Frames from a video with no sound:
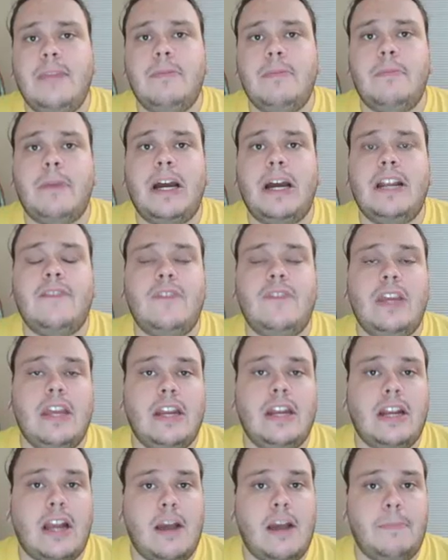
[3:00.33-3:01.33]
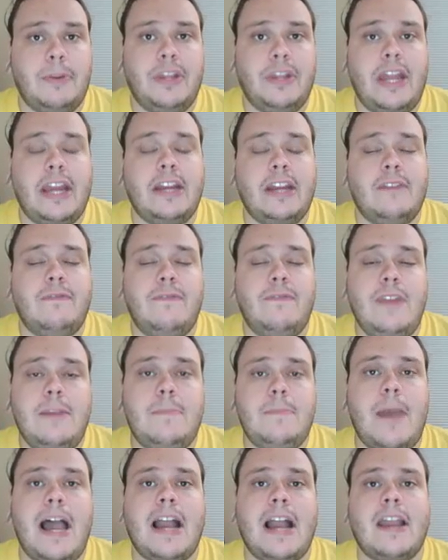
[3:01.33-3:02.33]
because keep in mind, if you get a couple
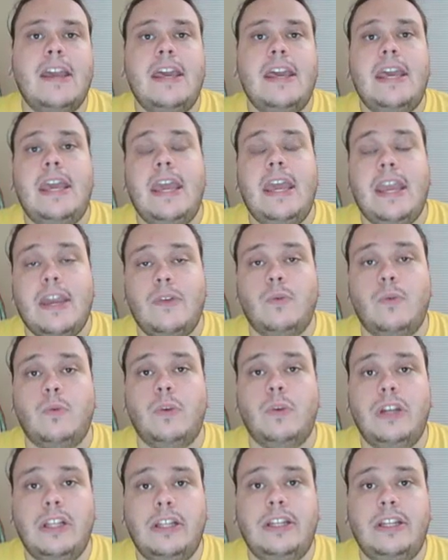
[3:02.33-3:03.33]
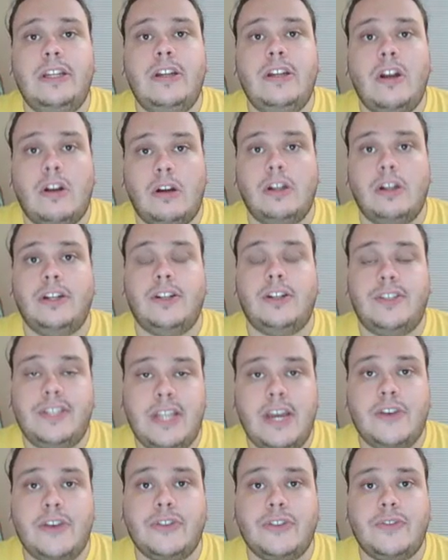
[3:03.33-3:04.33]
negative feedback, it can really
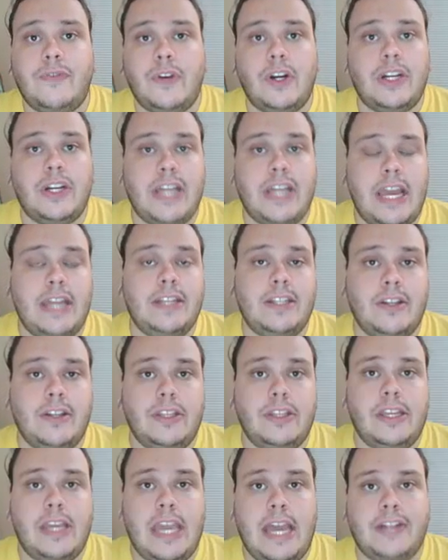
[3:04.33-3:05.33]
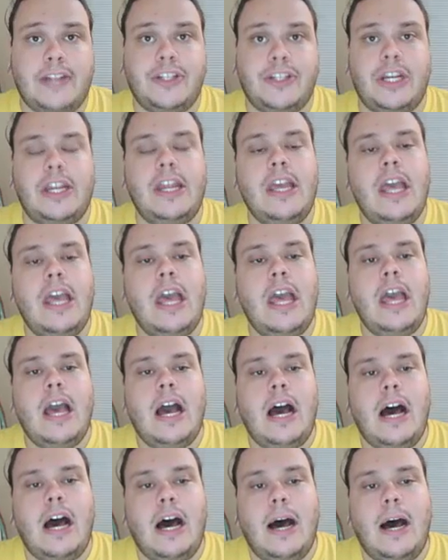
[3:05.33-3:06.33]
hurt your sales for a day until you catch it.
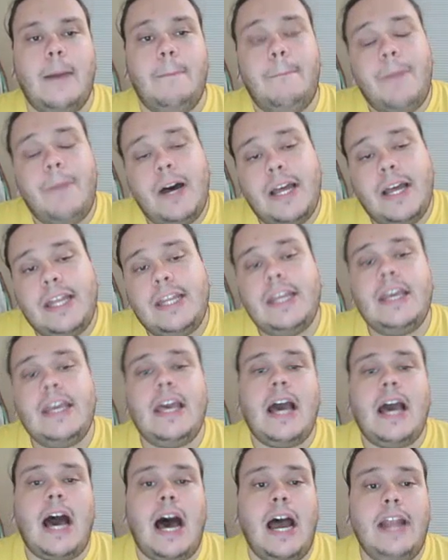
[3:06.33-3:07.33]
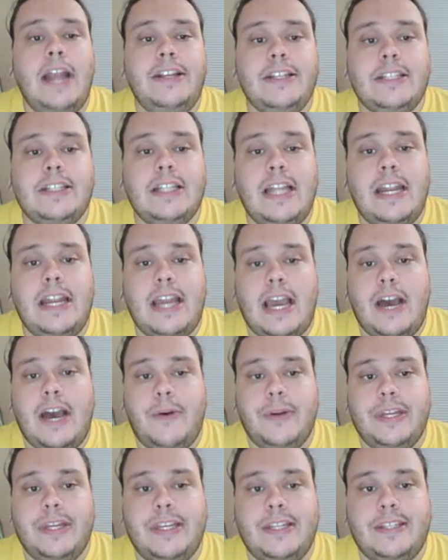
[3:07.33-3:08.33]
But I just
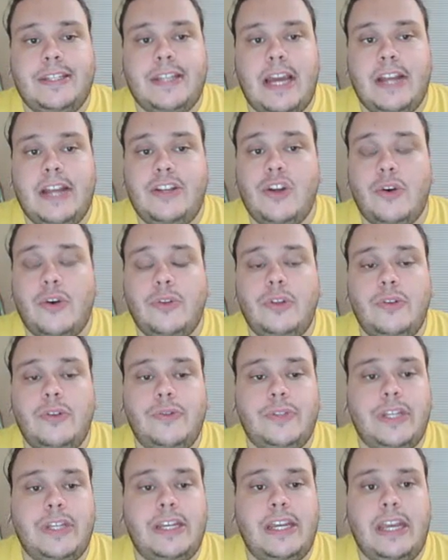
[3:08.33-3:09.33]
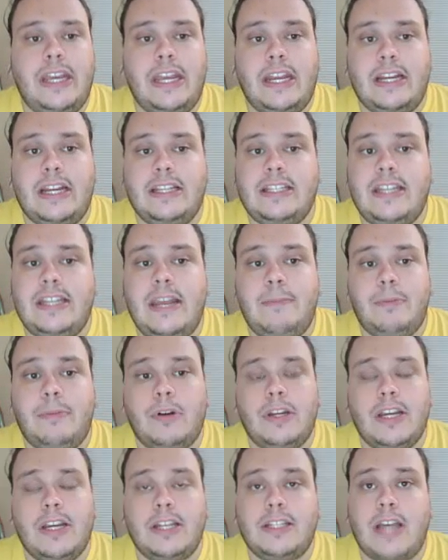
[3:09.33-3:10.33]
let it how it is. I don't use it, and I
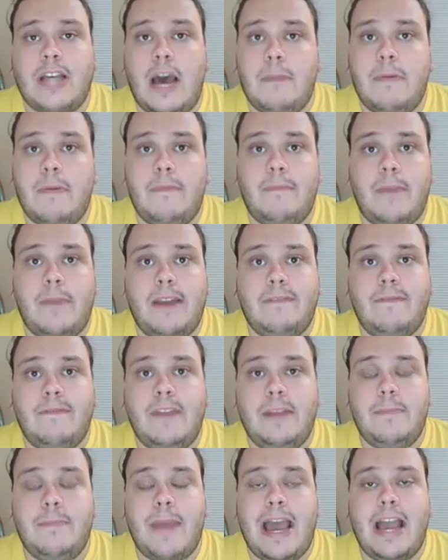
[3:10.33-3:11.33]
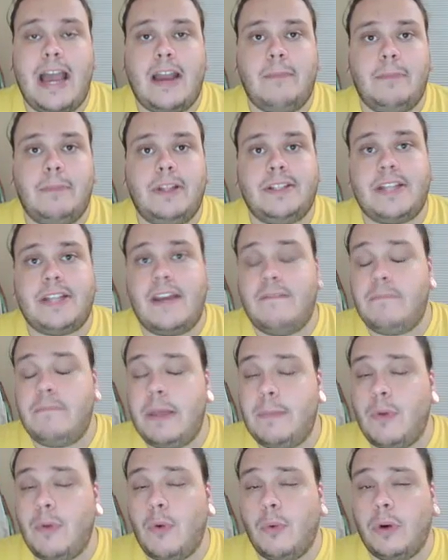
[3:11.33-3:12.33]
stay pretty on top of my feedback.
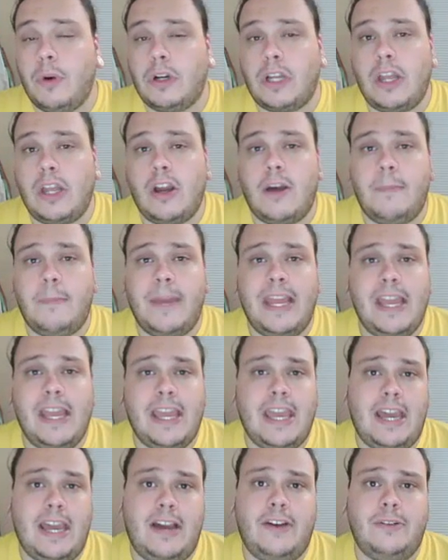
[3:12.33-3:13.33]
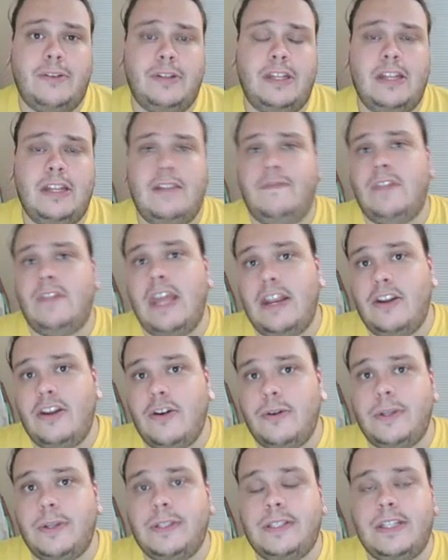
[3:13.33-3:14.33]
Plus, I have people working on my account, and
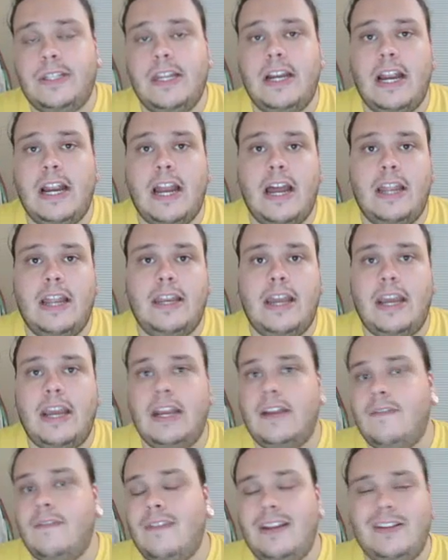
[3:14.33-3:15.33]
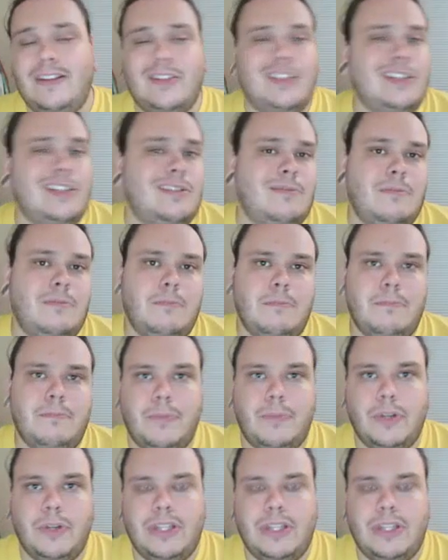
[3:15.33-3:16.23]
if they notice that I got a negative, they just